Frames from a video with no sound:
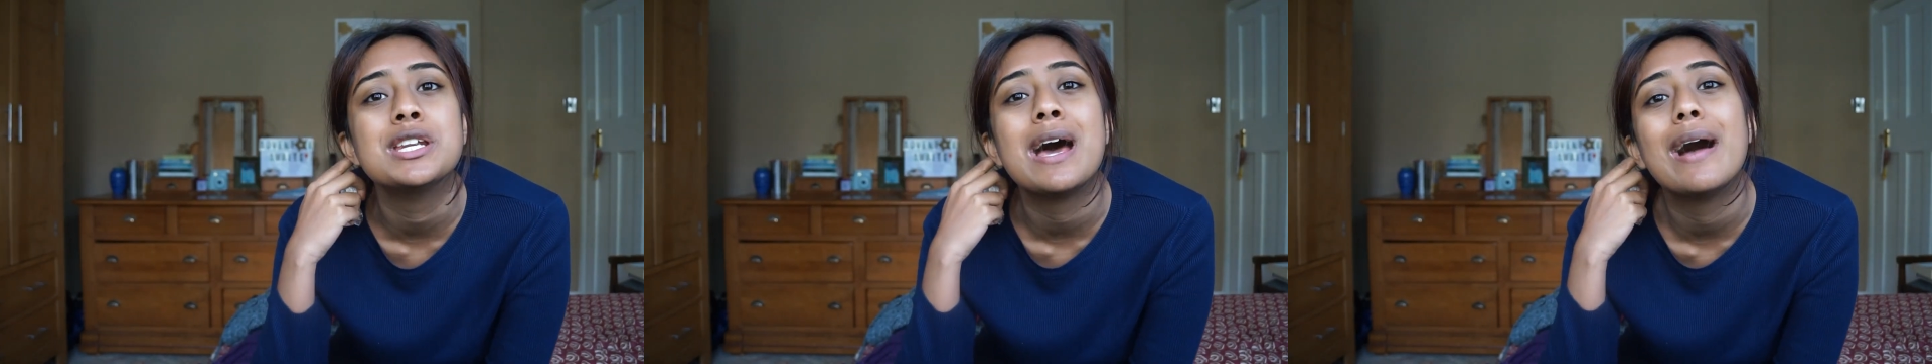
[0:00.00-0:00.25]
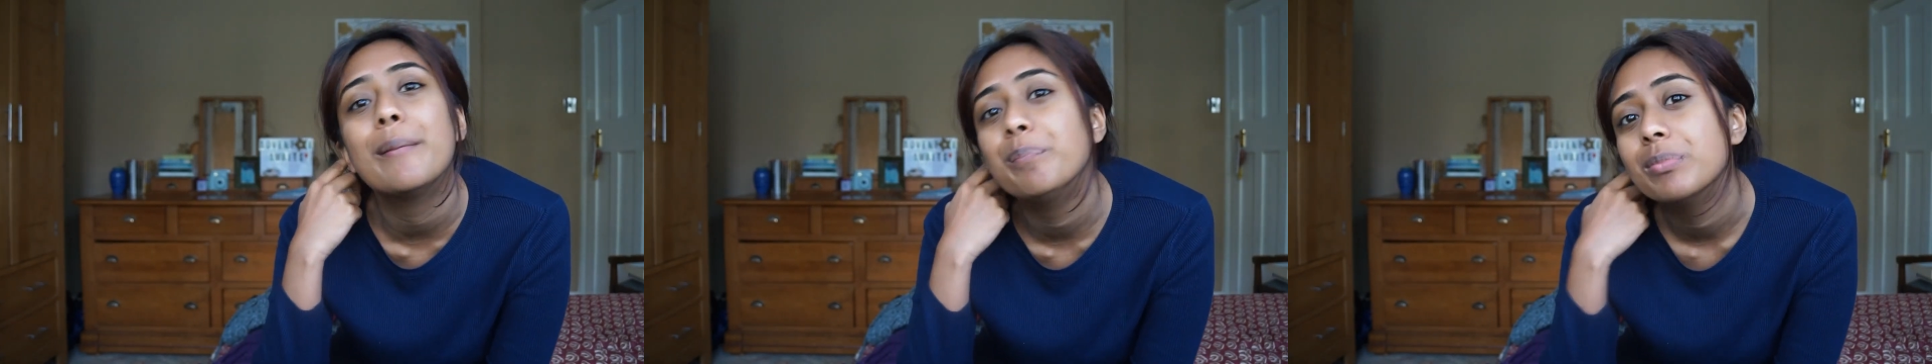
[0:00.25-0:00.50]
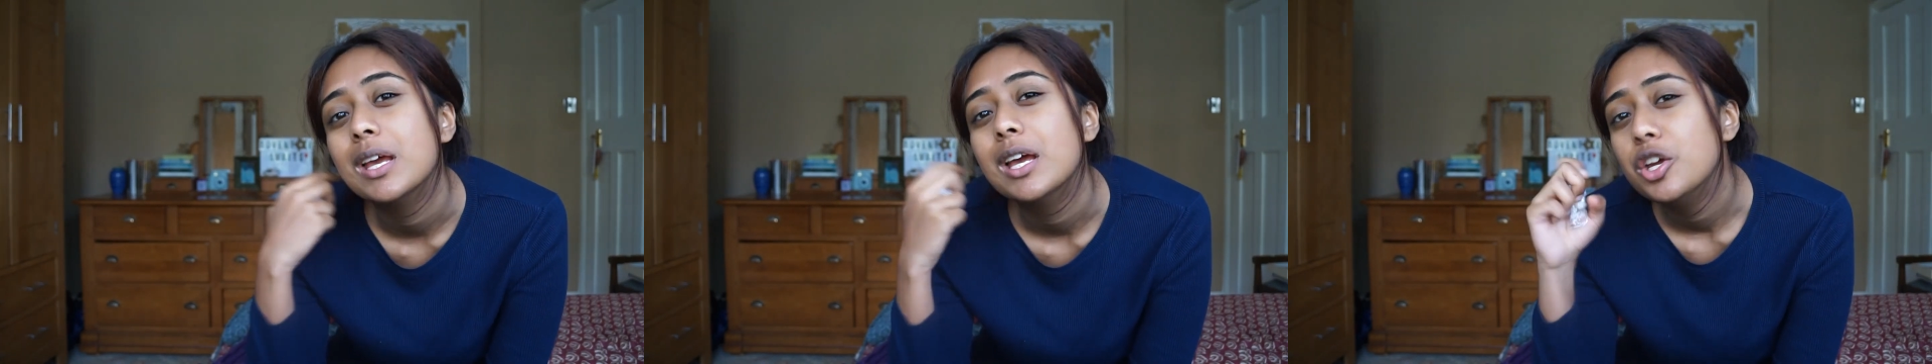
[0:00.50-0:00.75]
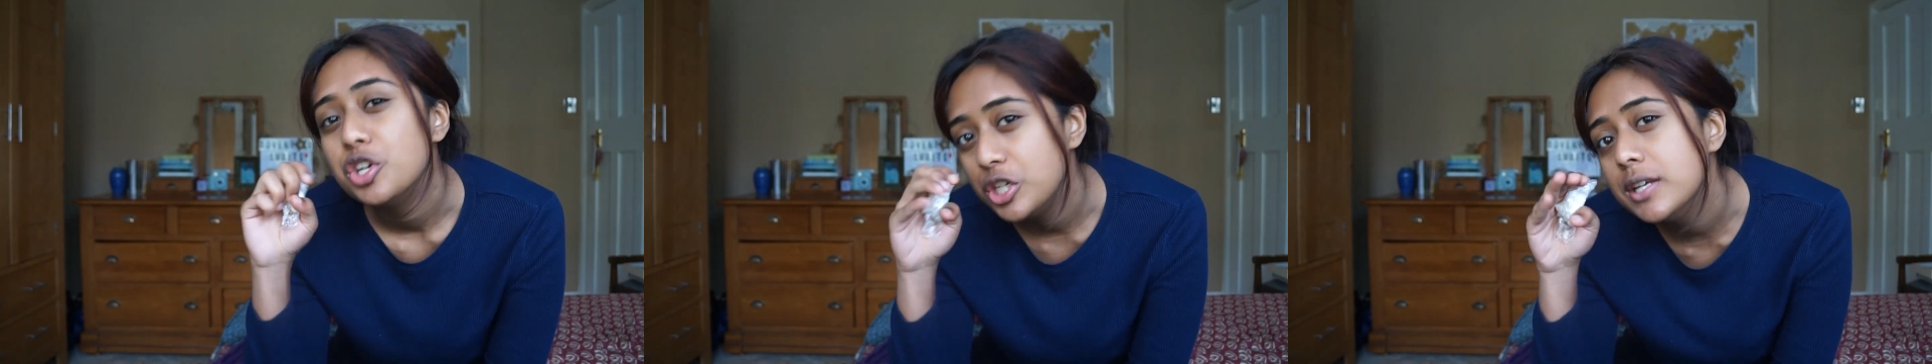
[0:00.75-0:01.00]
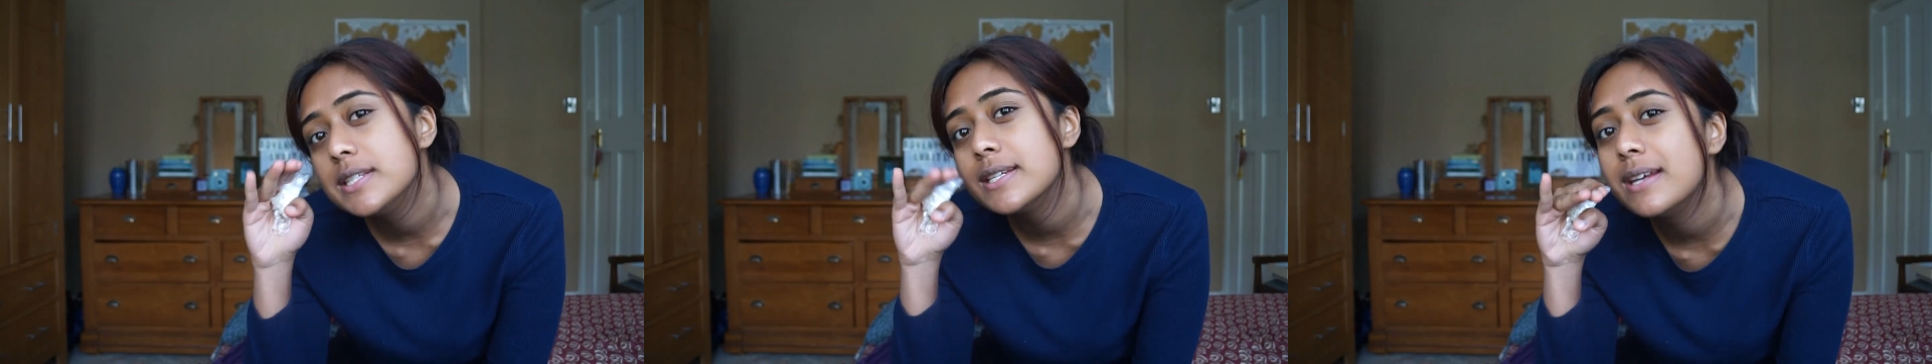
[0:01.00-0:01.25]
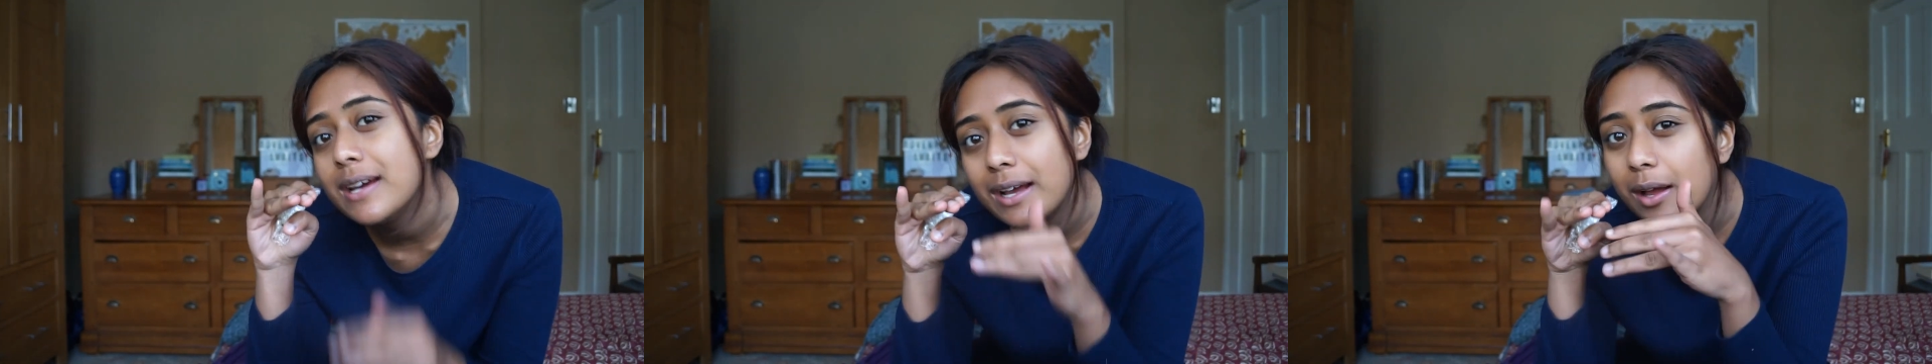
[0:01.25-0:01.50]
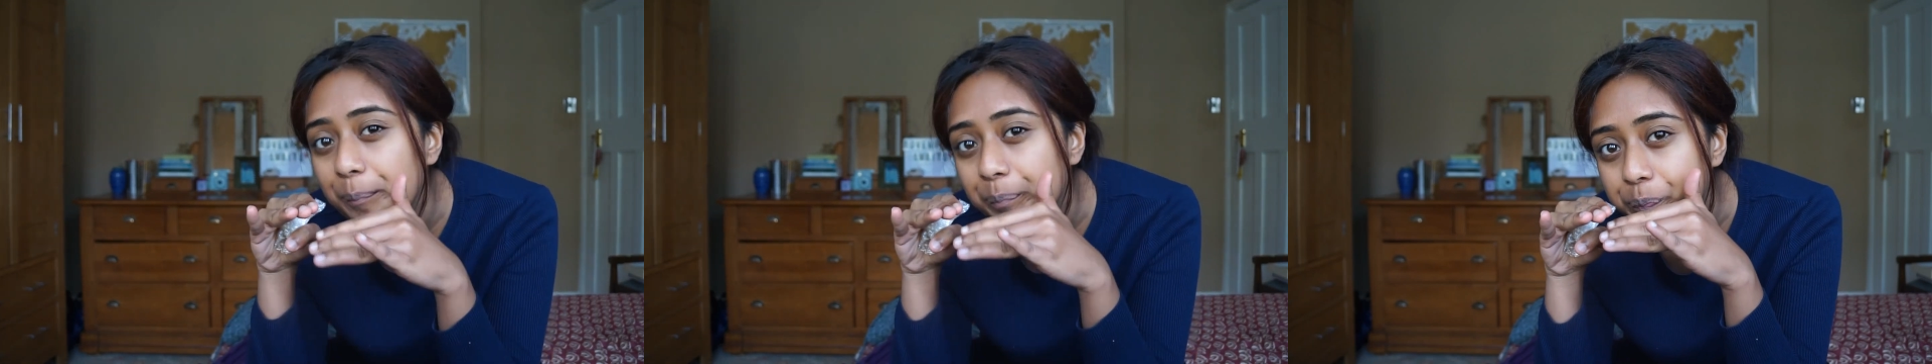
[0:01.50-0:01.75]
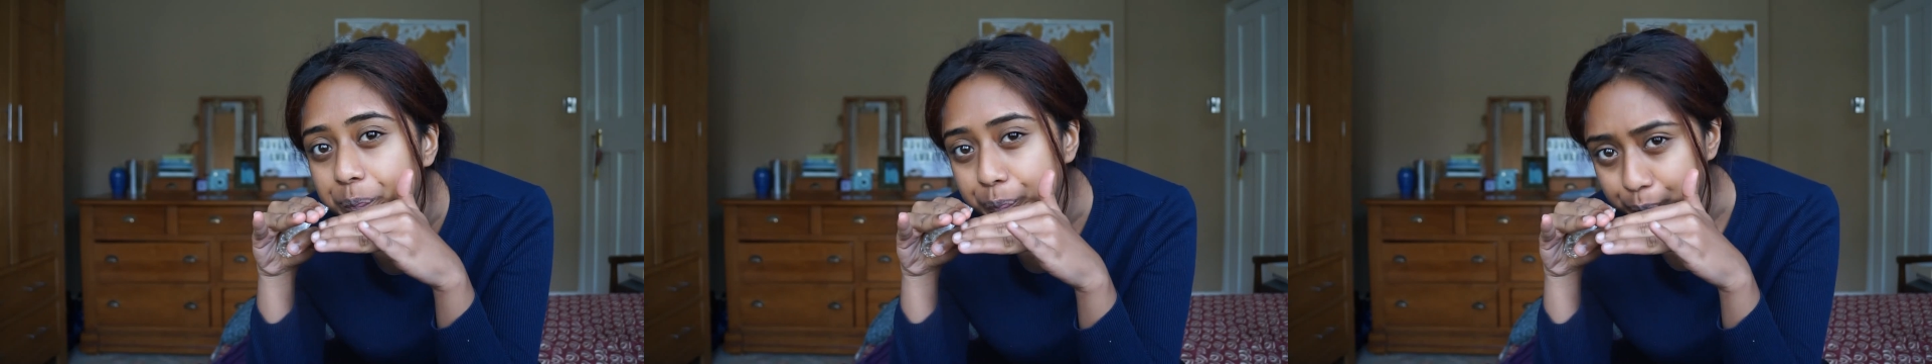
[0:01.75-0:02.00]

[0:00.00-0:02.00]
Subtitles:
and ham. Cheese and ham